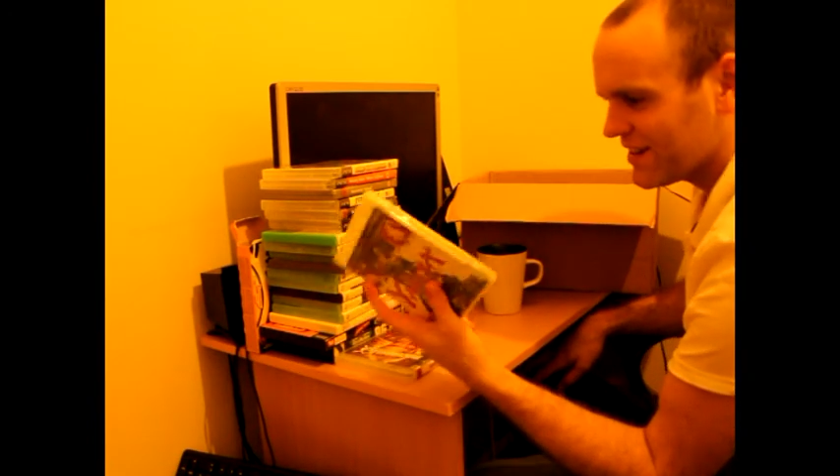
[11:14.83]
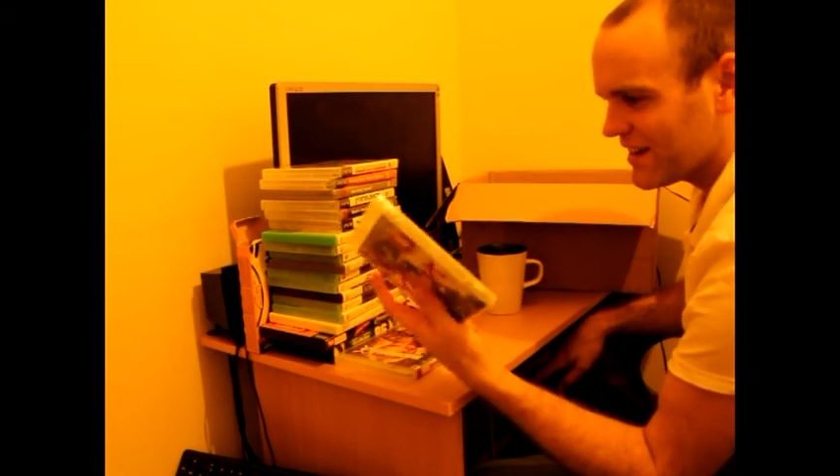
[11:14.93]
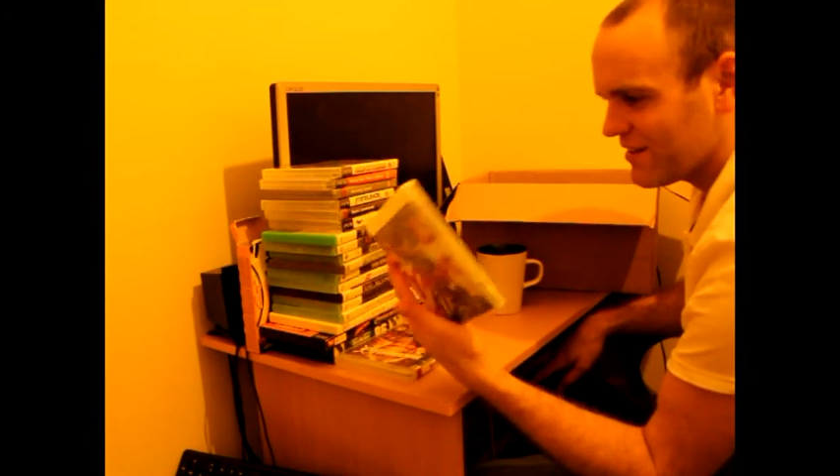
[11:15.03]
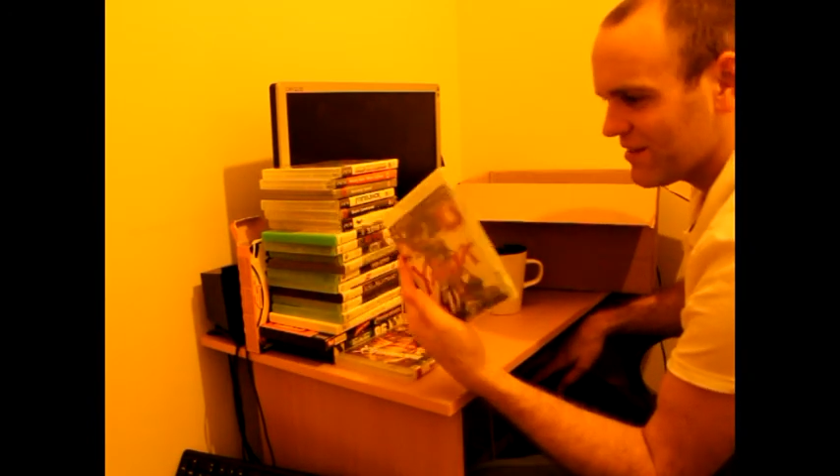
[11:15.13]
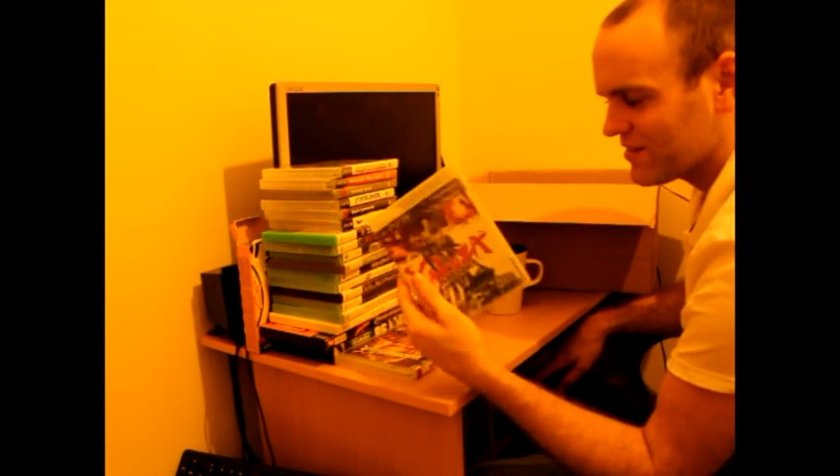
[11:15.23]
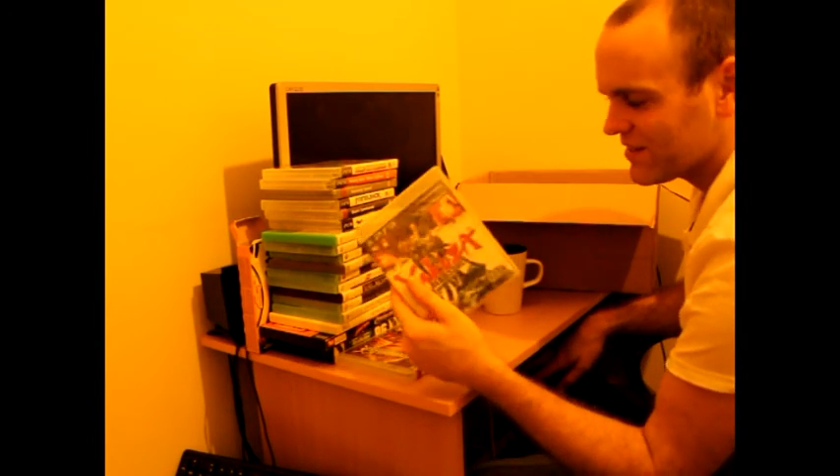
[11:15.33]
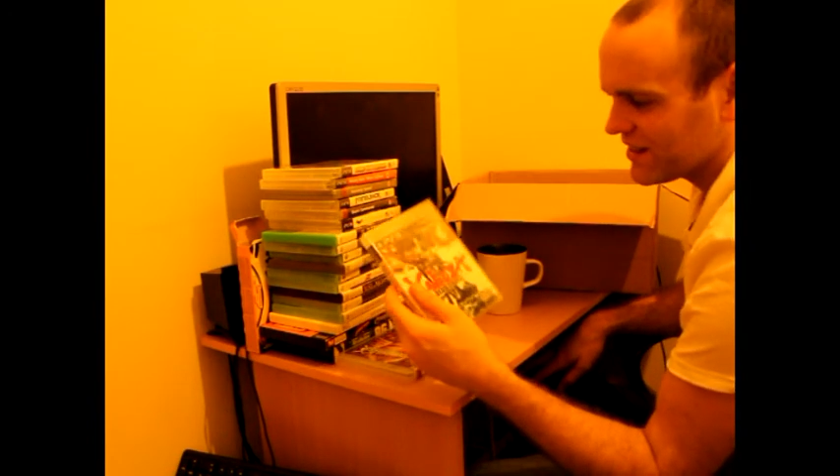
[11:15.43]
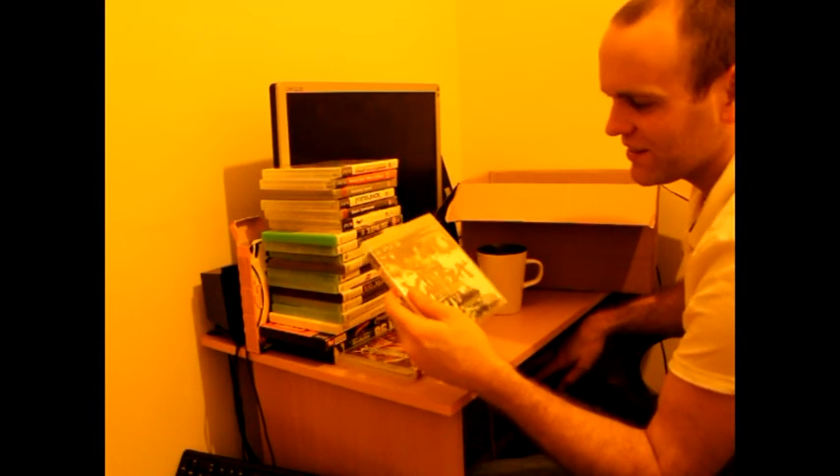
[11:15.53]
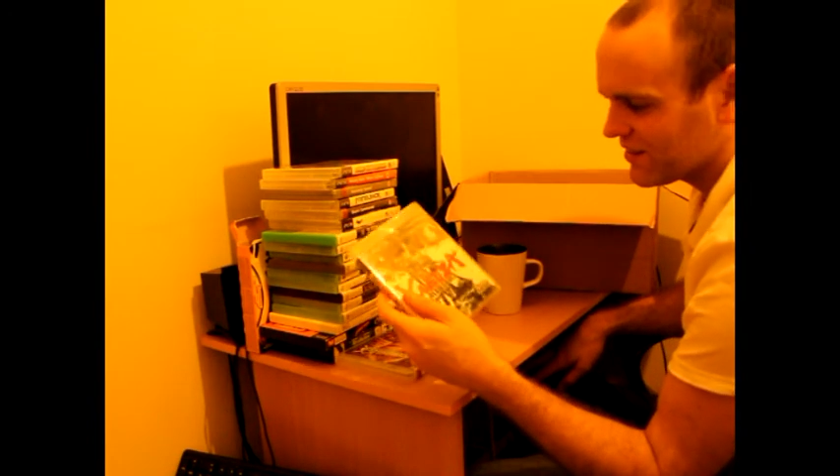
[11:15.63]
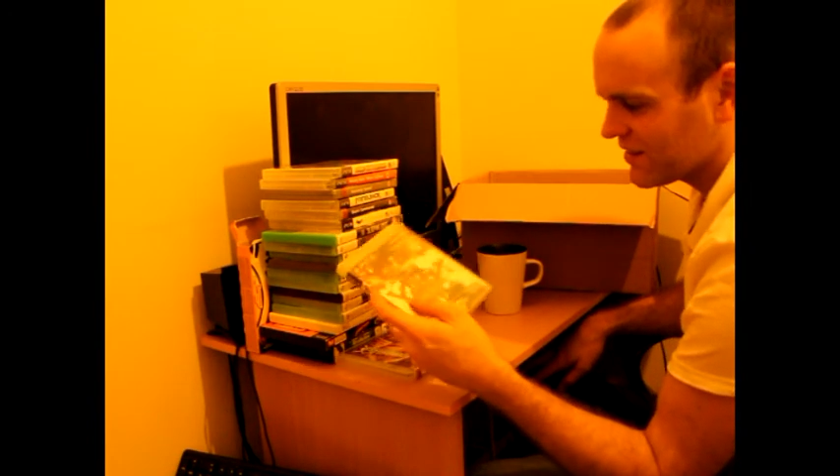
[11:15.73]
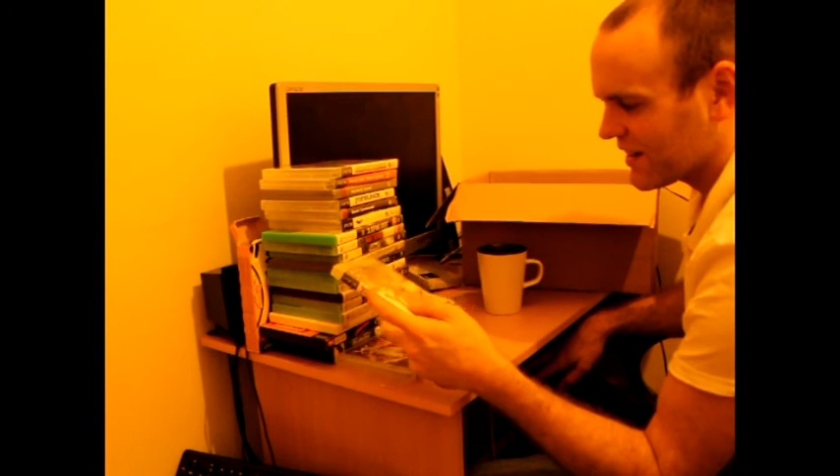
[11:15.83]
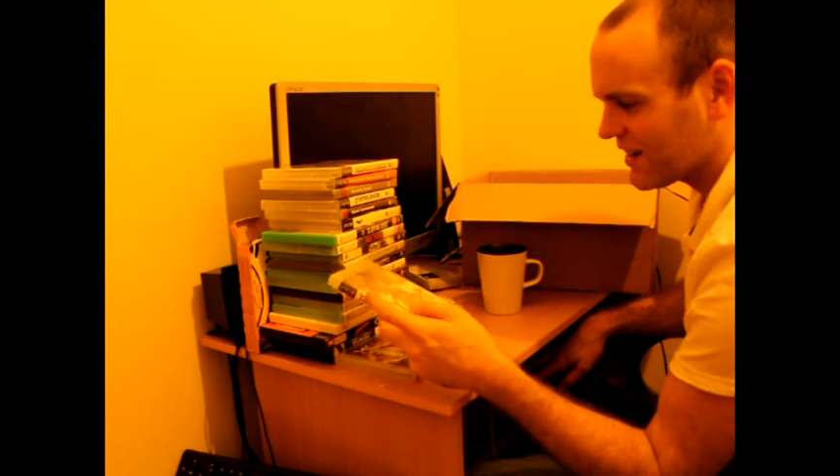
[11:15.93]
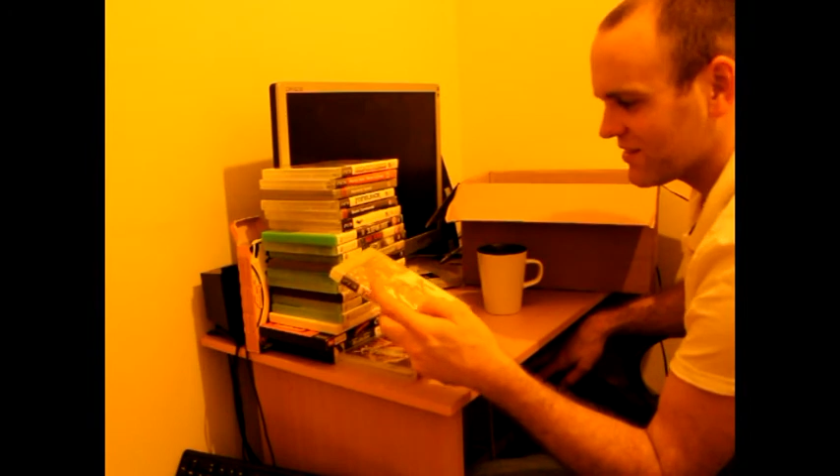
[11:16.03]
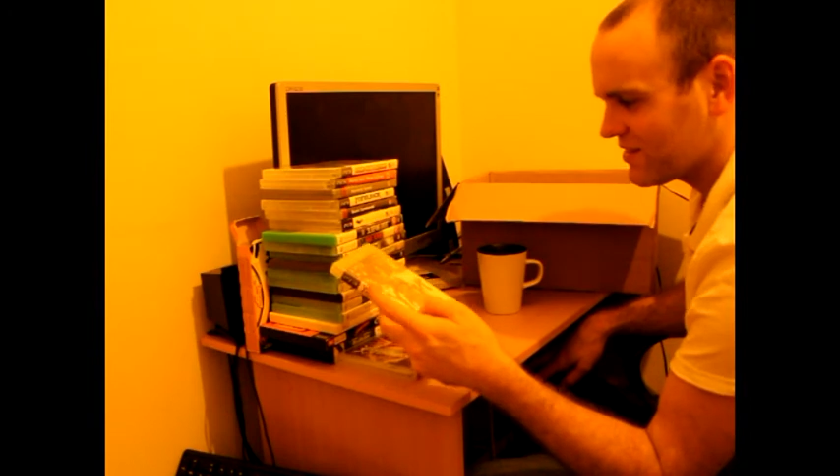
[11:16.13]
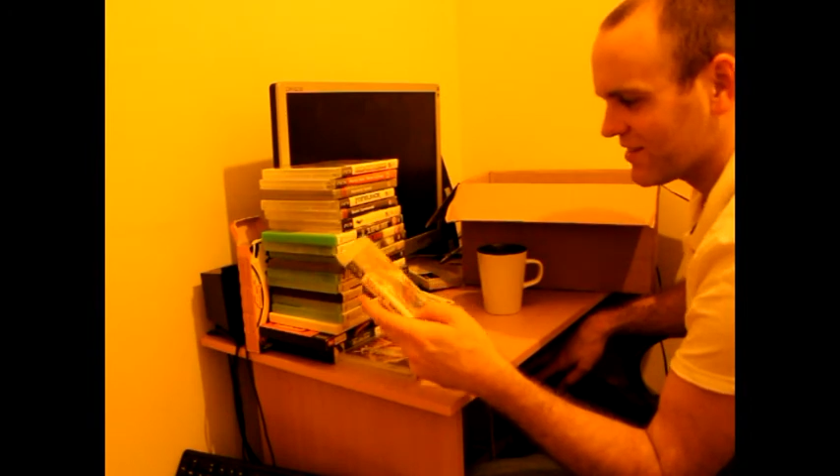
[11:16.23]
nearest thing you're going to
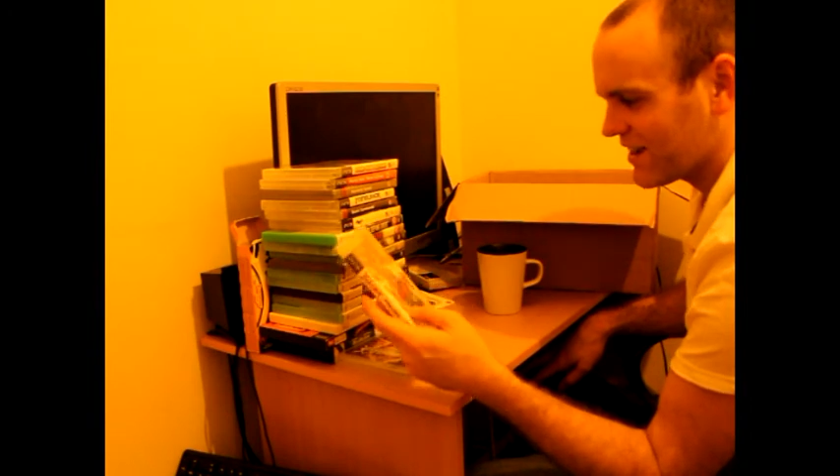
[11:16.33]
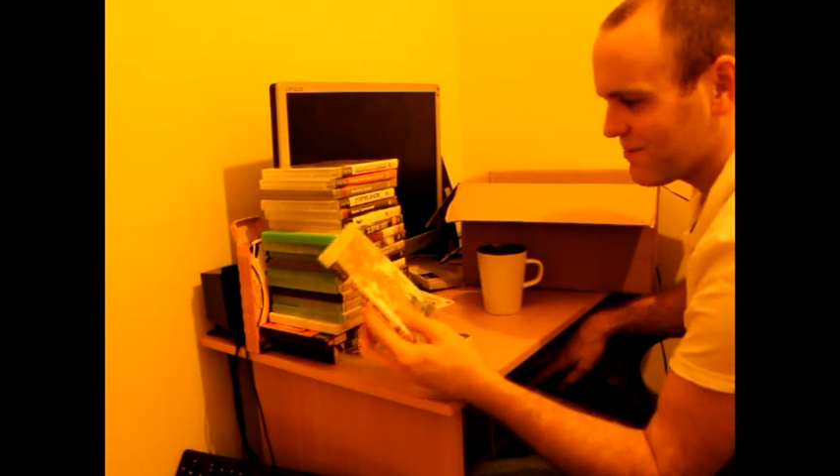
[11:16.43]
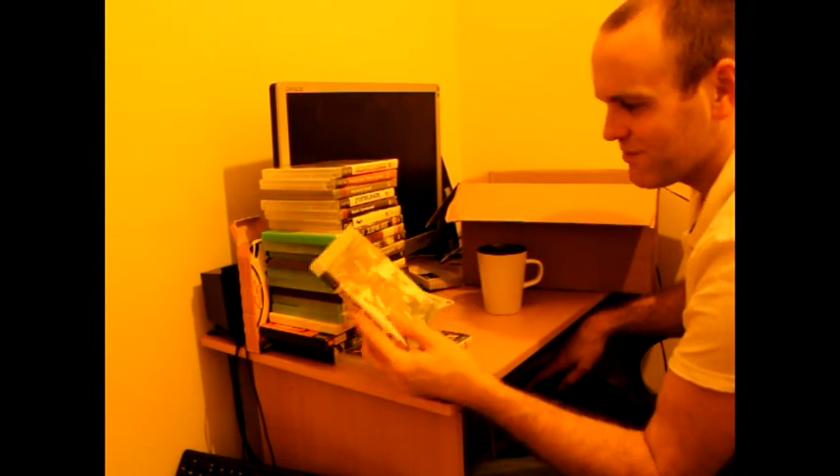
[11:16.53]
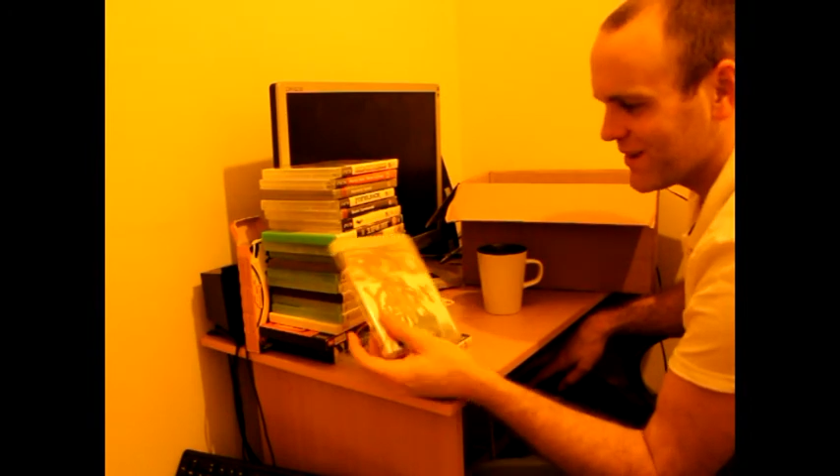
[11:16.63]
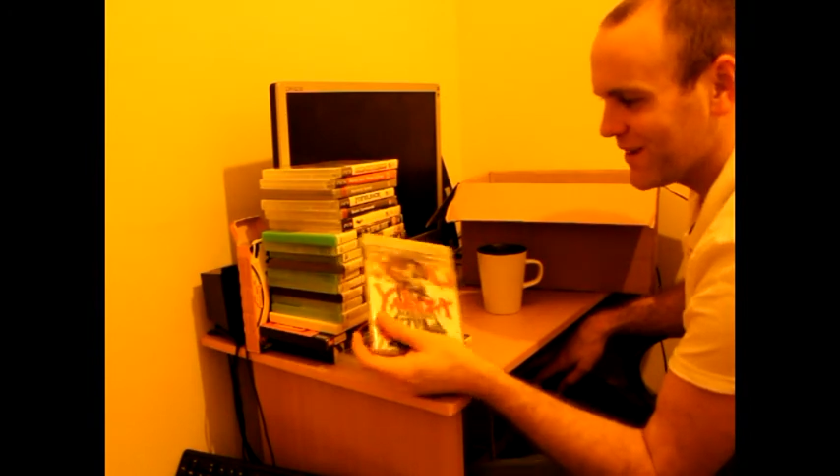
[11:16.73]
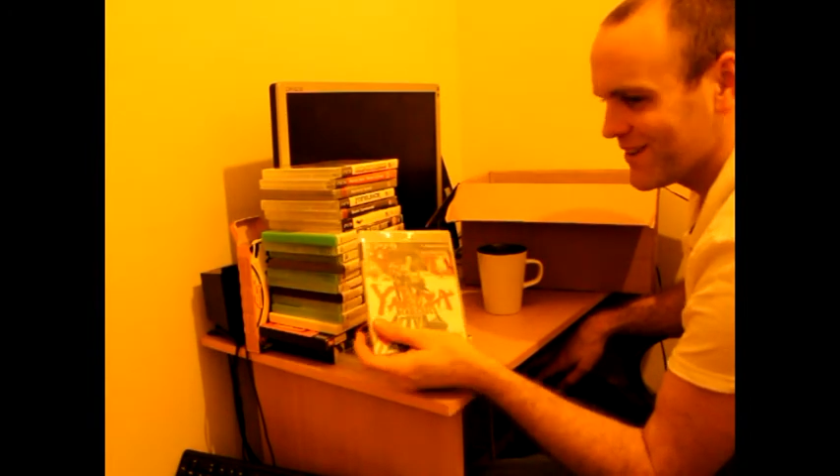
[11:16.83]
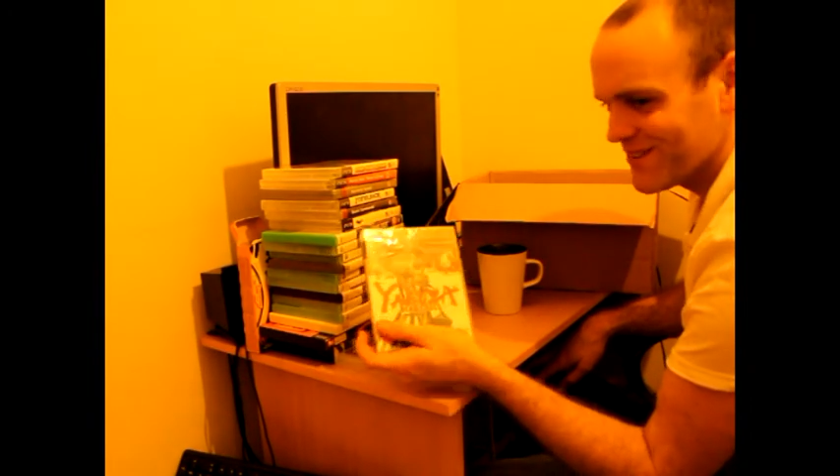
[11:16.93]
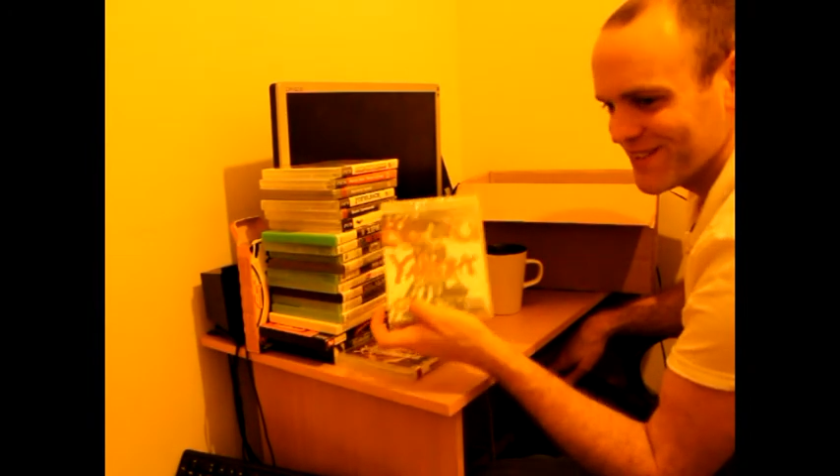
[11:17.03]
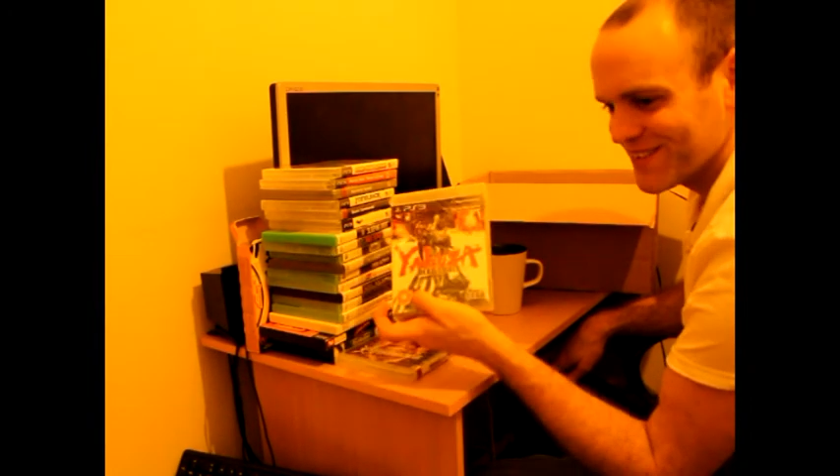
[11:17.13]
get to Shenmue.